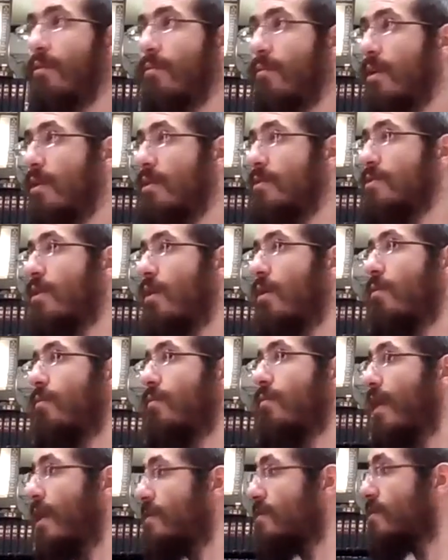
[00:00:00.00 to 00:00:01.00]
daven with,
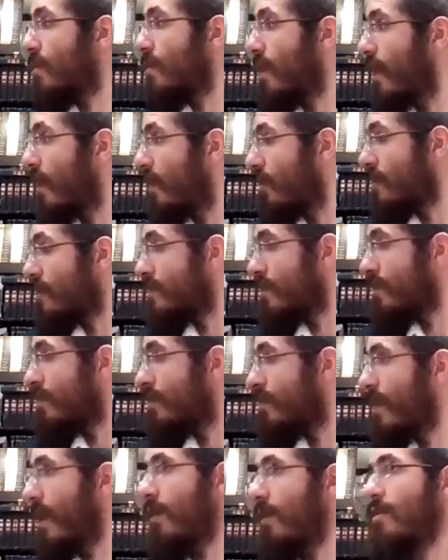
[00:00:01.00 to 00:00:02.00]
so that's okay.
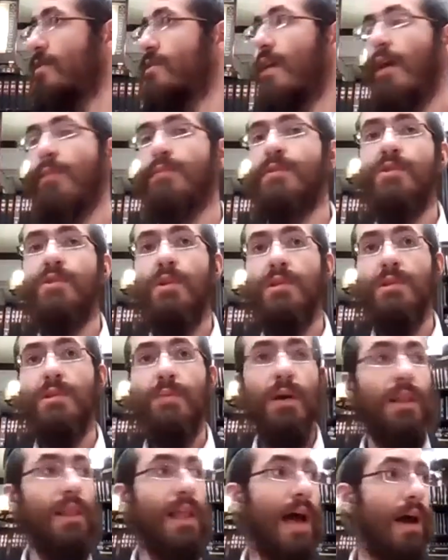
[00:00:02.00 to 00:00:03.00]
Also, that also helps us
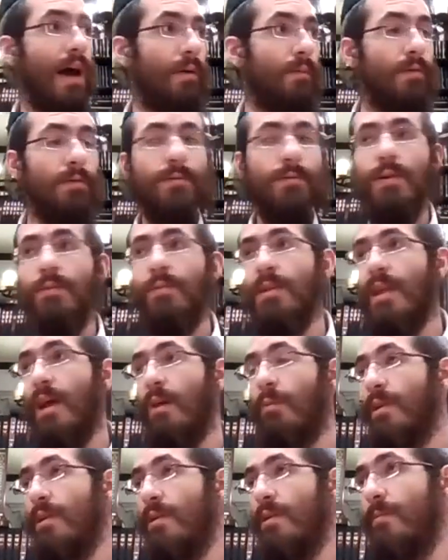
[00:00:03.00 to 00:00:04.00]
also b'chlal.
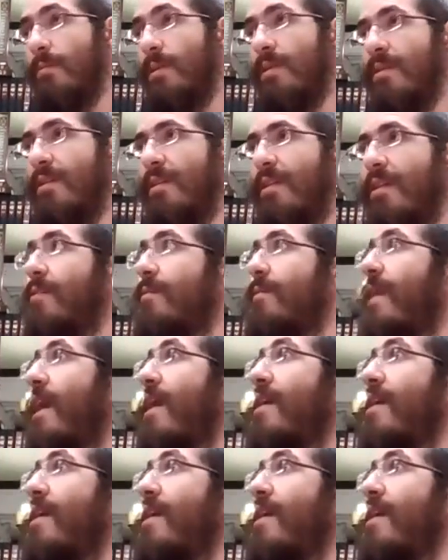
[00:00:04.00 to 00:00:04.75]
We